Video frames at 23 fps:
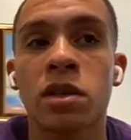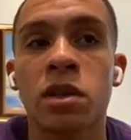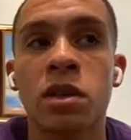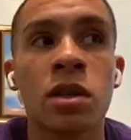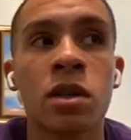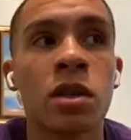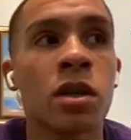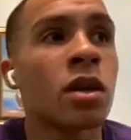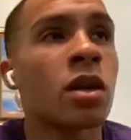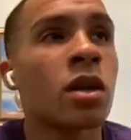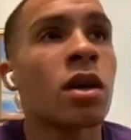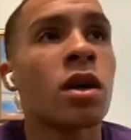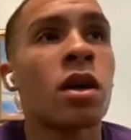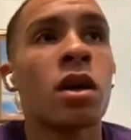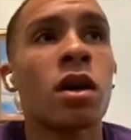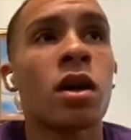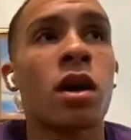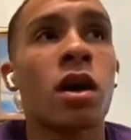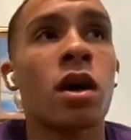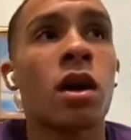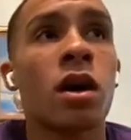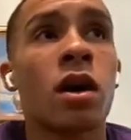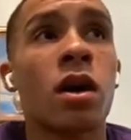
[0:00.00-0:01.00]
in.
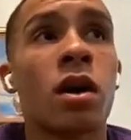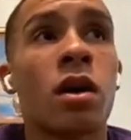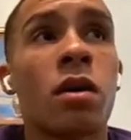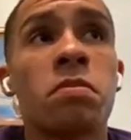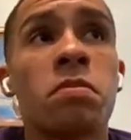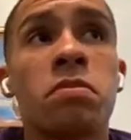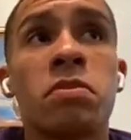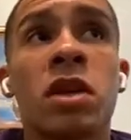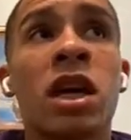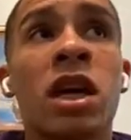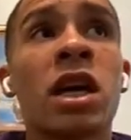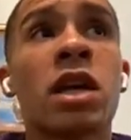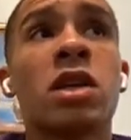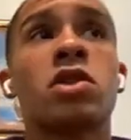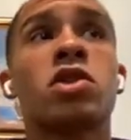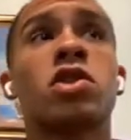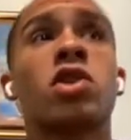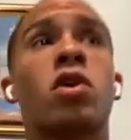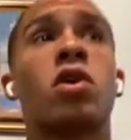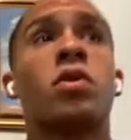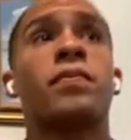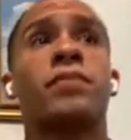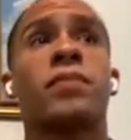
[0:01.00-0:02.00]

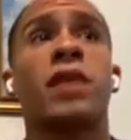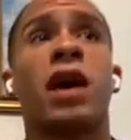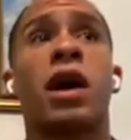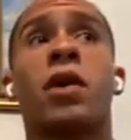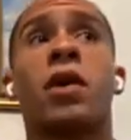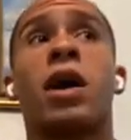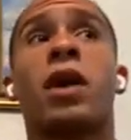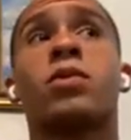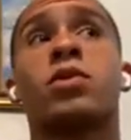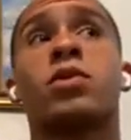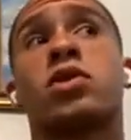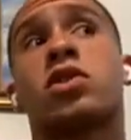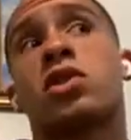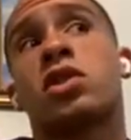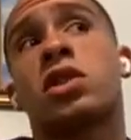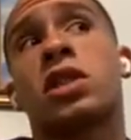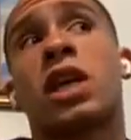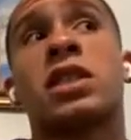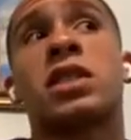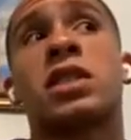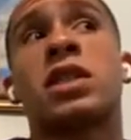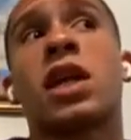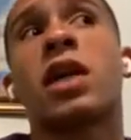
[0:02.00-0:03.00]
So
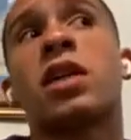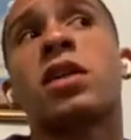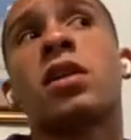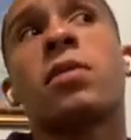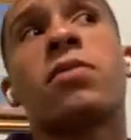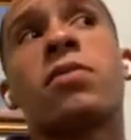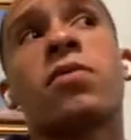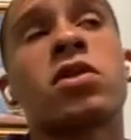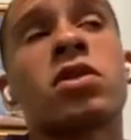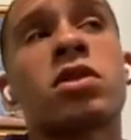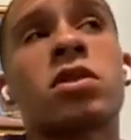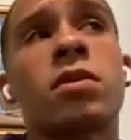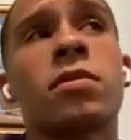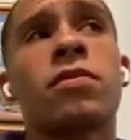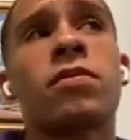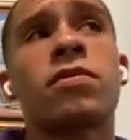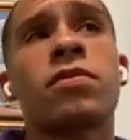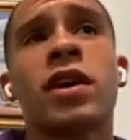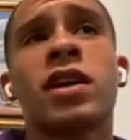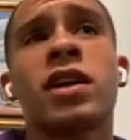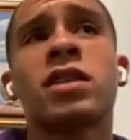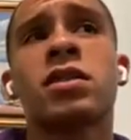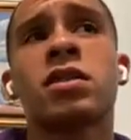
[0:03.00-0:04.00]
I signed up for some
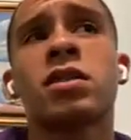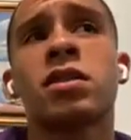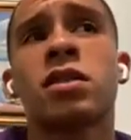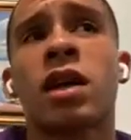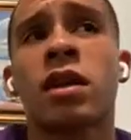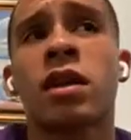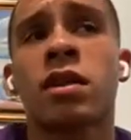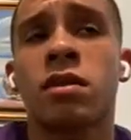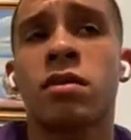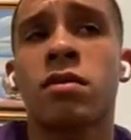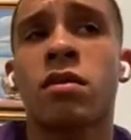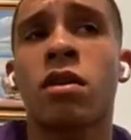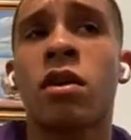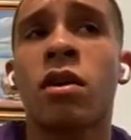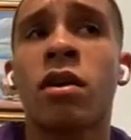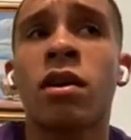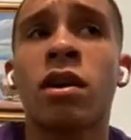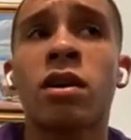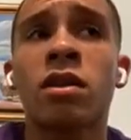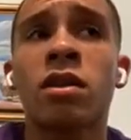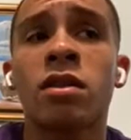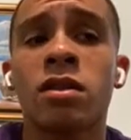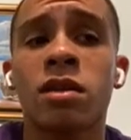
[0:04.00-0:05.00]
fights that
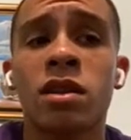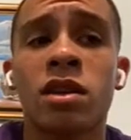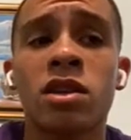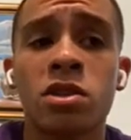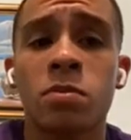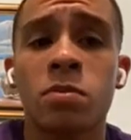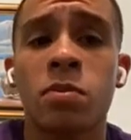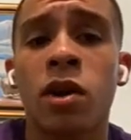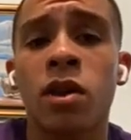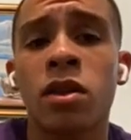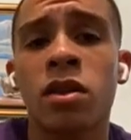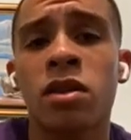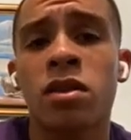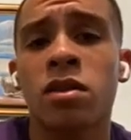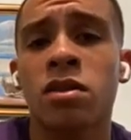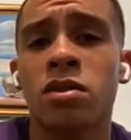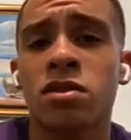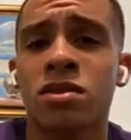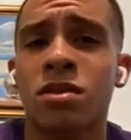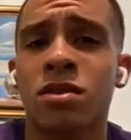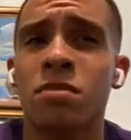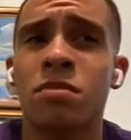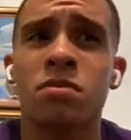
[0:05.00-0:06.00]
are in this month.
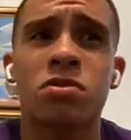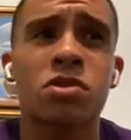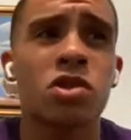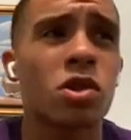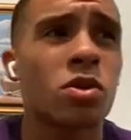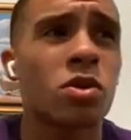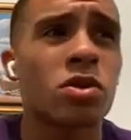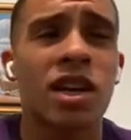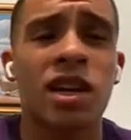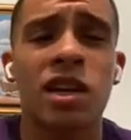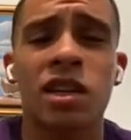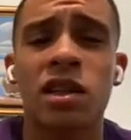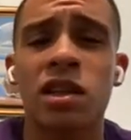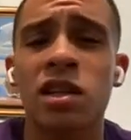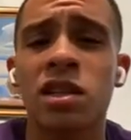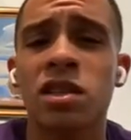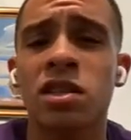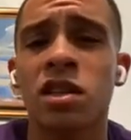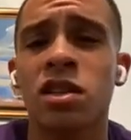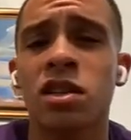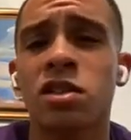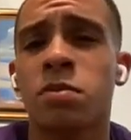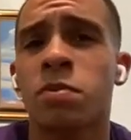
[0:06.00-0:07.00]
There's some shows at
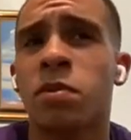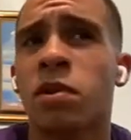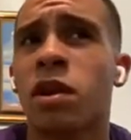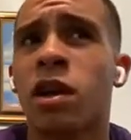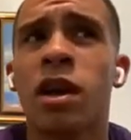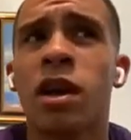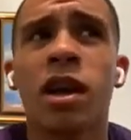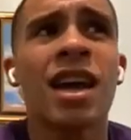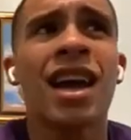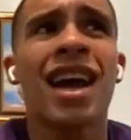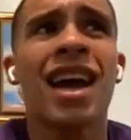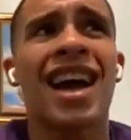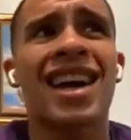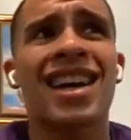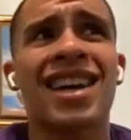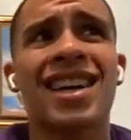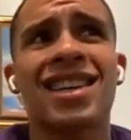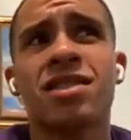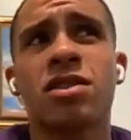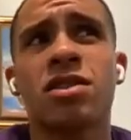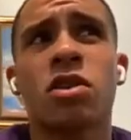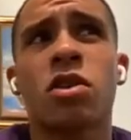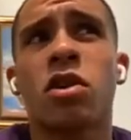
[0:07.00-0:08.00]
Gleason's, but I
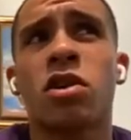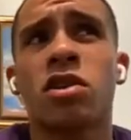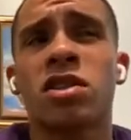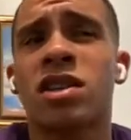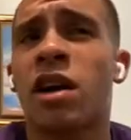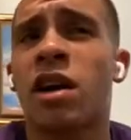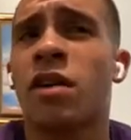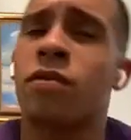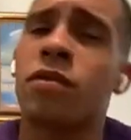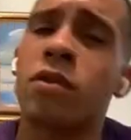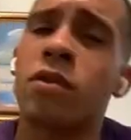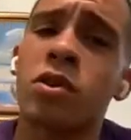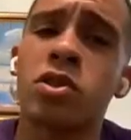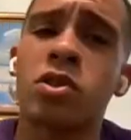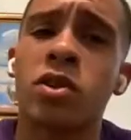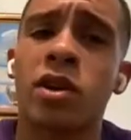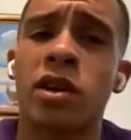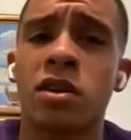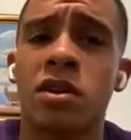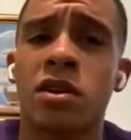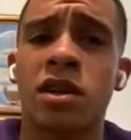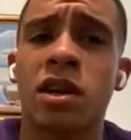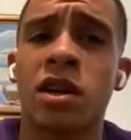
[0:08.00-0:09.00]
guess the cards got full, so
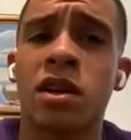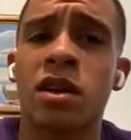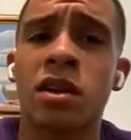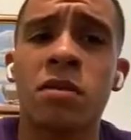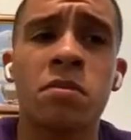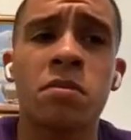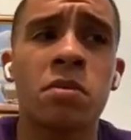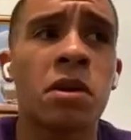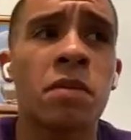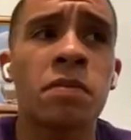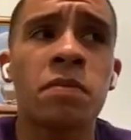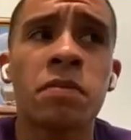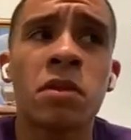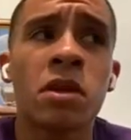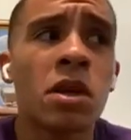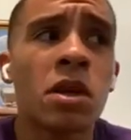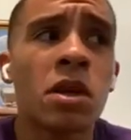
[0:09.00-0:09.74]
I couldn't get in. But